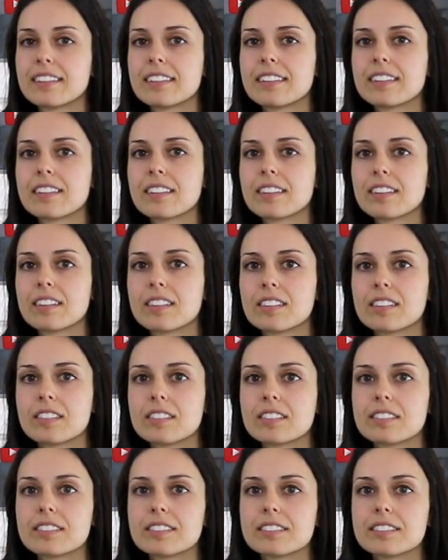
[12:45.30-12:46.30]

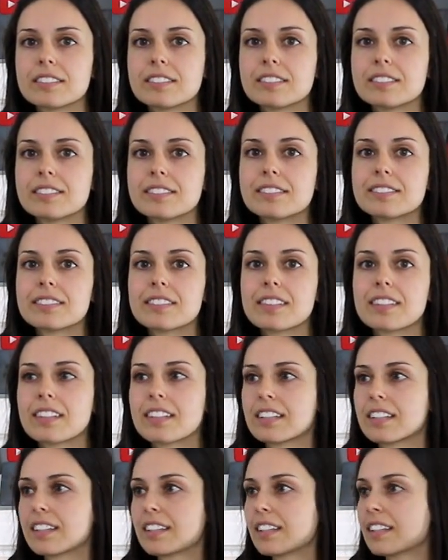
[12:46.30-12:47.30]

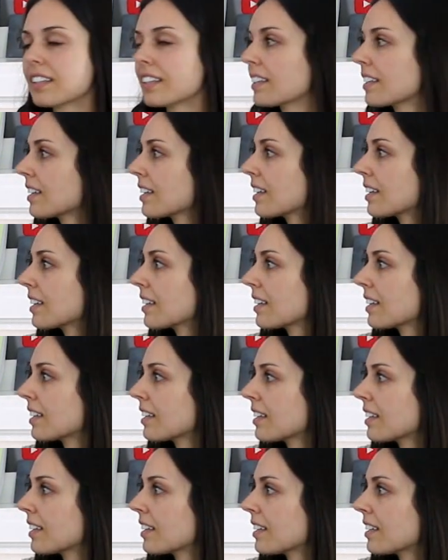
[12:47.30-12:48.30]

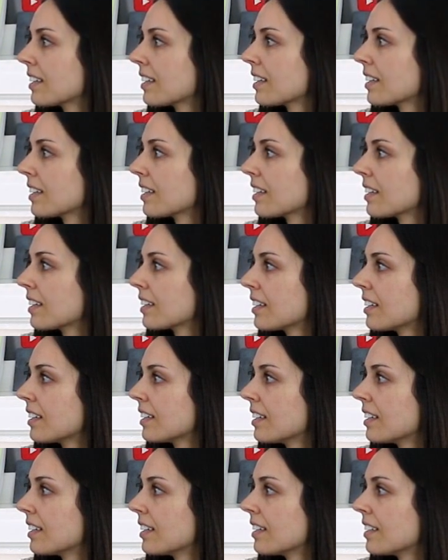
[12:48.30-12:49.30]

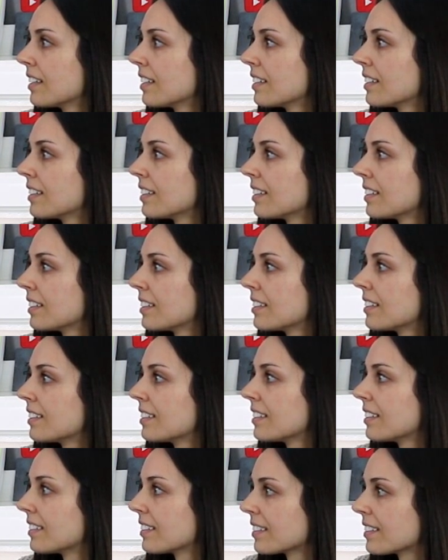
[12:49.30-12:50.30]

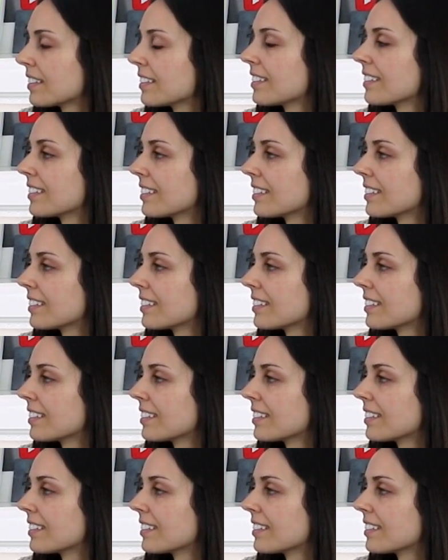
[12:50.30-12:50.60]
The person shown says nothing.